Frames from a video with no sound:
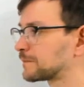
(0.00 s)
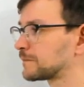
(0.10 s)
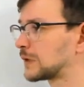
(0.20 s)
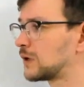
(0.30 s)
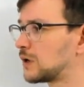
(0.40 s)

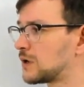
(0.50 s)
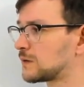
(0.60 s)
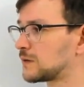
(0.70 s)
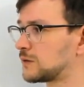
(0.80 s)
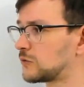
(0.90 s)
There
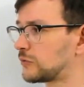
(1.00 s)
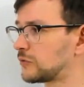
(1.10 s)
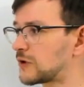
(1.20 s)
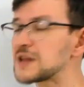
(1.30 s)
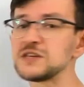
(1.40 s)
are
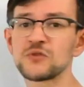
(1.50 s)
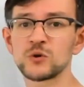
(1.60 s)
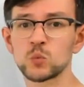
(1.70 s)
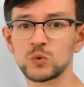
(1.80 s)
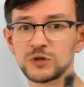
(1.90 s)

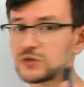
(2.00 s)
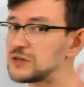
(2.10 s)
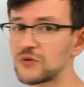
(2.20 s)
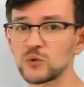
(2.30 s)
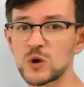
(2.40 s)

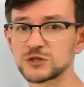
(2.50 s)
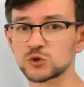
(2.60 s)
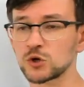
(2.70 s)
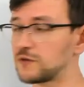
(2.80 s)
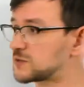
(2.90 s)
different ways to
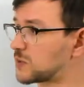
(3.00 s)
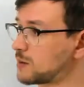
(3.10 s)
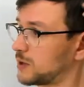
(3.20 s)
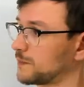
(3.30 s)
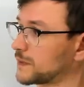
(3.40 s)
solve this
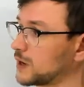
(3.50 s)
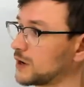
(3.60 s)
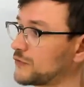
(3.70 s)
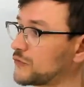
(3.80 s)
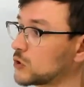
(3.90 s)
problem.
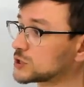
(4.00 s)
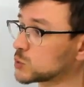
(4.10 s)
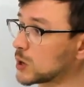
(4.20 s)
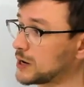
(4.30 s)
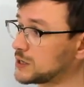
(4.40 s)
First
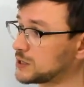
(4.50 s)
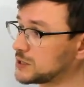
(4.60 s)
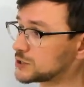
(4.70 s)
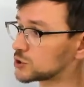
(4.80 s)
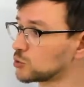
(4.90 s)
way
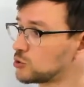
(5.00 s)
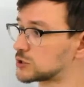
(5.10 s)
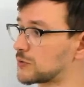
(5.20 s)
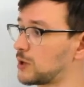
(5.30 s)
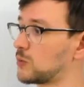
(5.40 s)
is to use
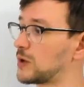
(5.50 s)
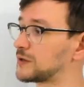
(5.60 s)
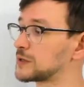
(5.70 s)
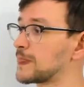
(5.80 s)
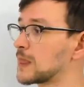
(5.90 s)
the following
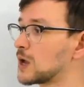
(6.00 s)
method.